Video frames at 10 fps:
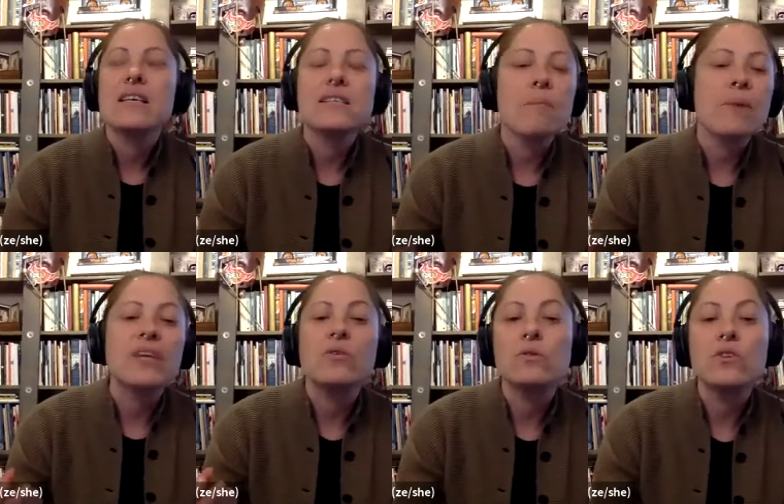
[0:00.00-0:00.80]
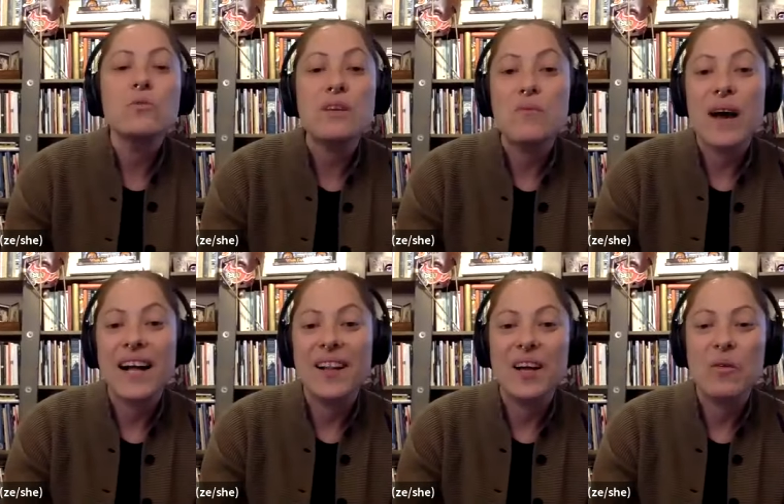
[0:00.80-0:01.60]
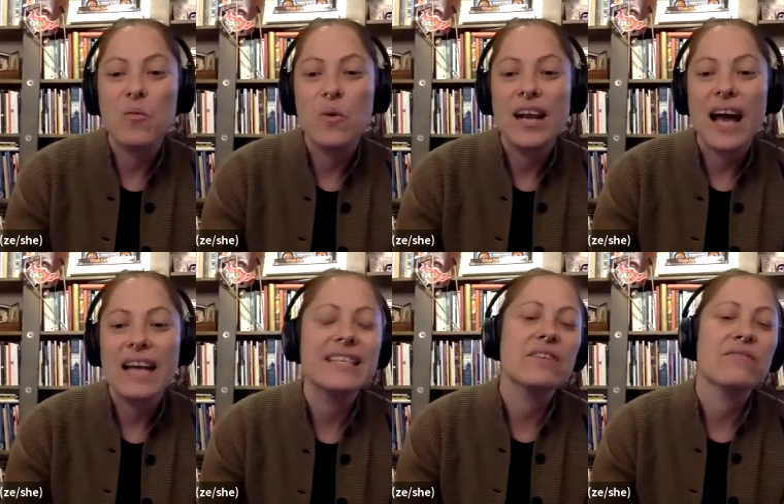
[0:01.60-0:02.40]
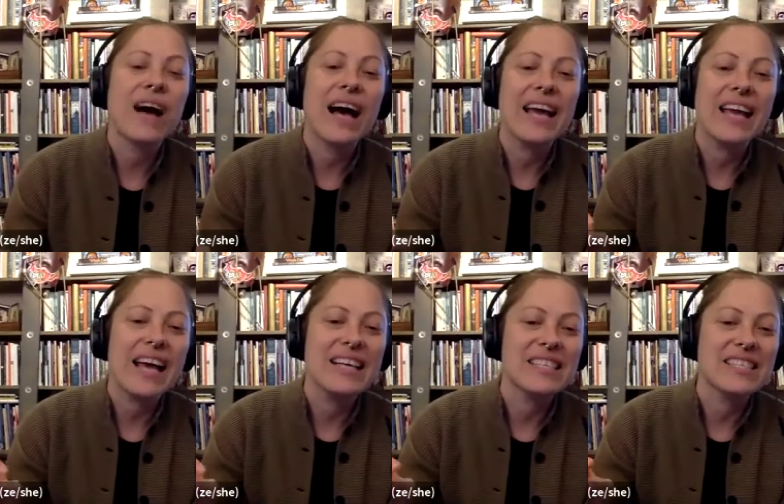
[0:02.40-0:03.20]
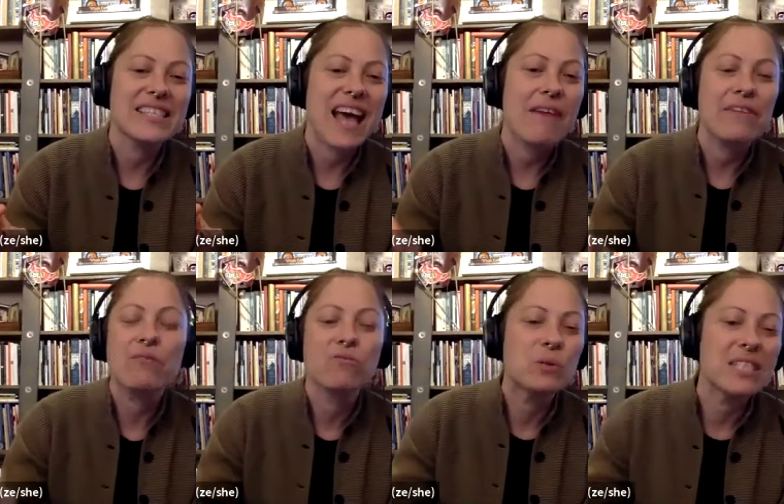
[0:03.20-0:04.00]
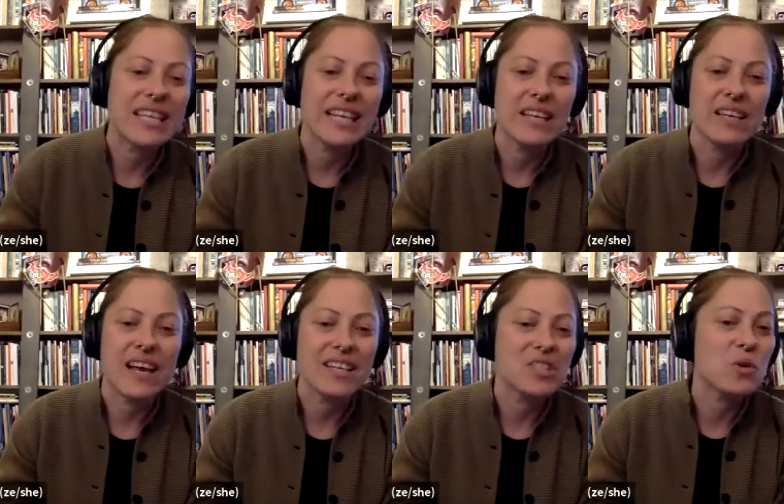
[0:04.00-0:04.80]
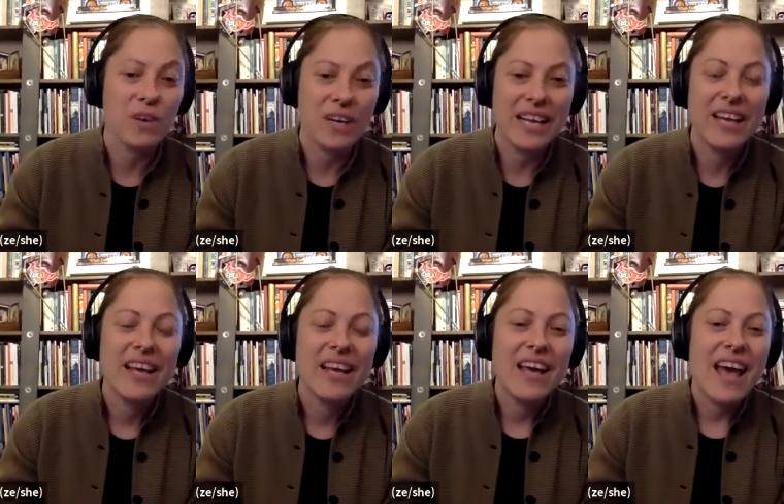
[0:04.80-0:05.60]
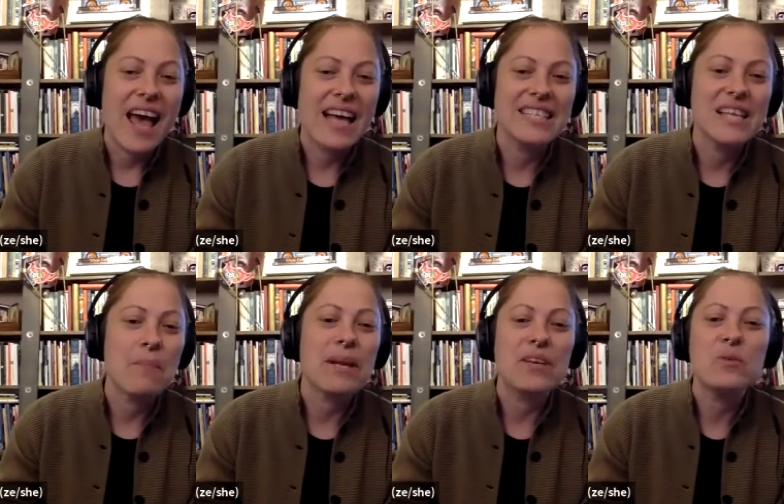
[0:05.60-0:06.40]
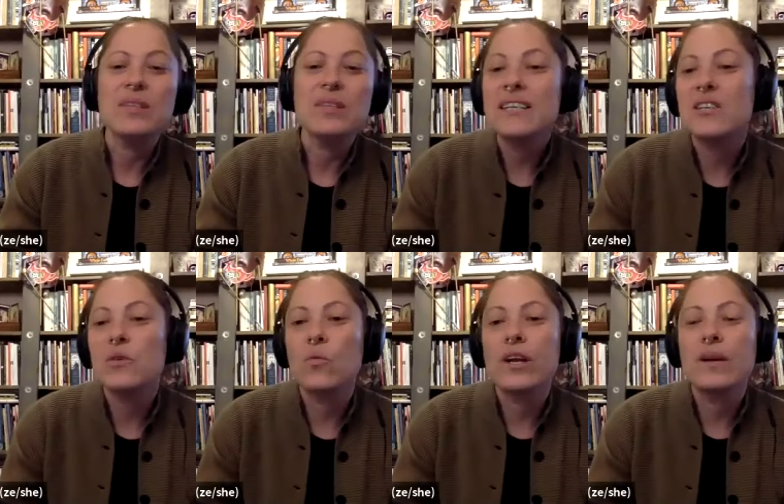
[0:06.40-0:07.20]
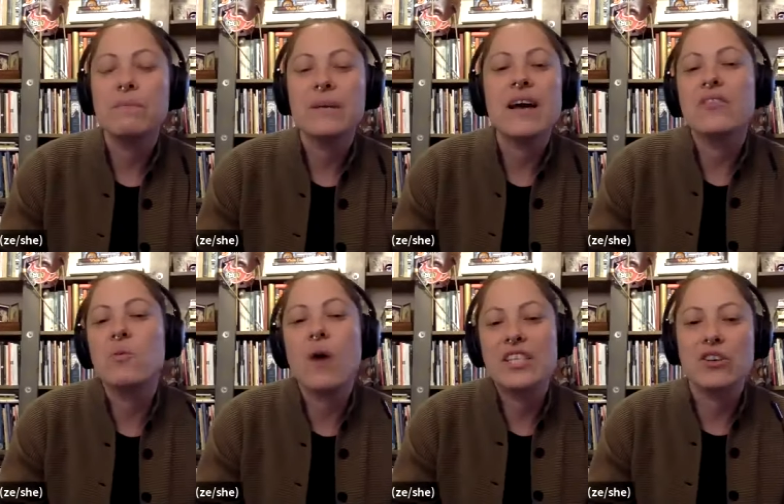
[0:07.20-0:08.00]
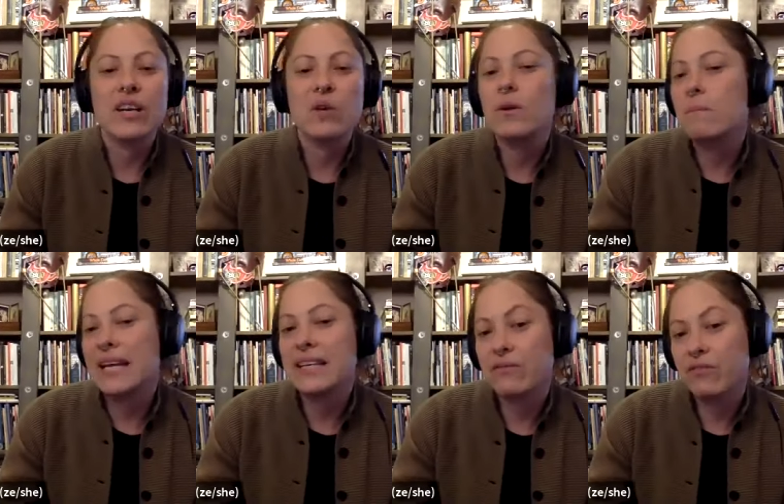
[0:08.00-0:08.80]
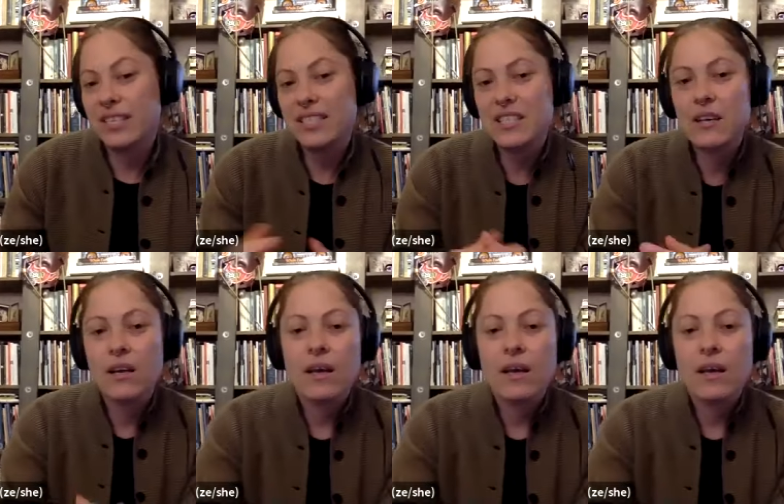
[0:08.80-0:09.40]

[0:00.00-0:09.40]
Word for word: somebody who knew me well would identify as having roots in a, a story. Uh-huh. And somebody who didn't would be none the wiser and it wouldn't make a difference.